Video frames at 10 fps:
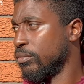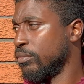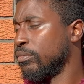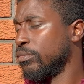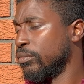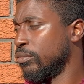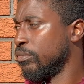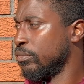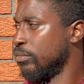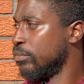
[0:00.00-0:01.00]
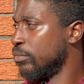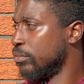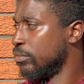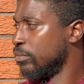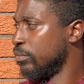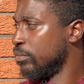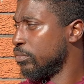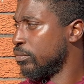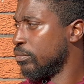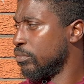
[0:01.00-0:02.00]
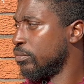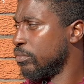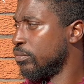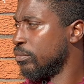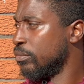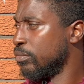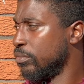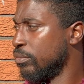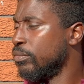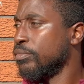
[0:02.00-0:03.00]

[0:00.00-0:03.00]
(silent)